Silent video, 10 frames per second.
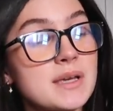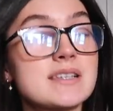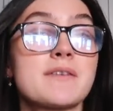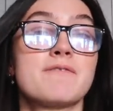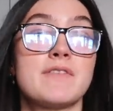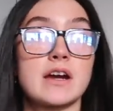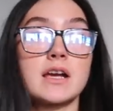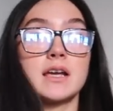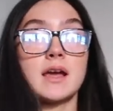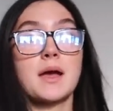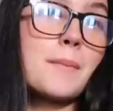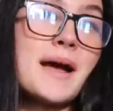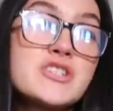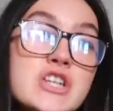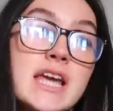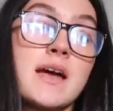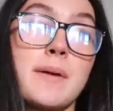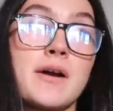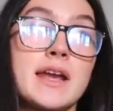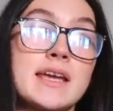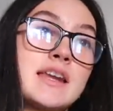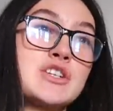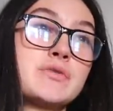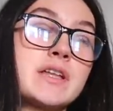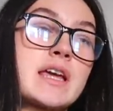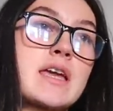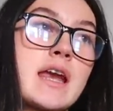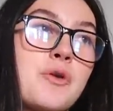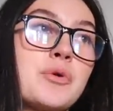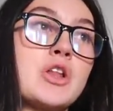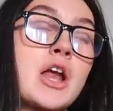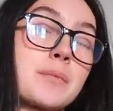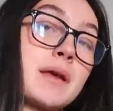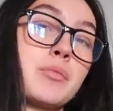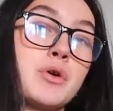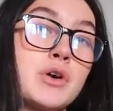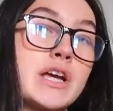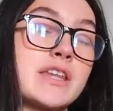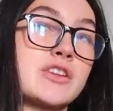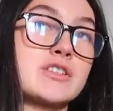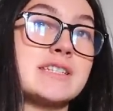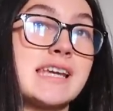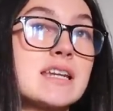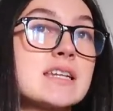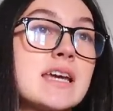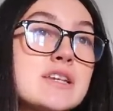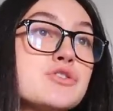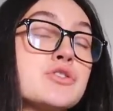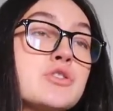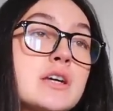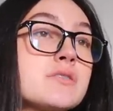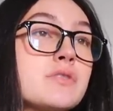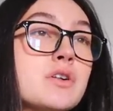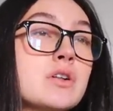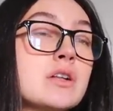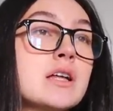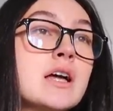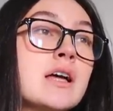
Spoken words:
because I'm very passionate about it and I just feel like it can help a lot of people in their day-to-day stressful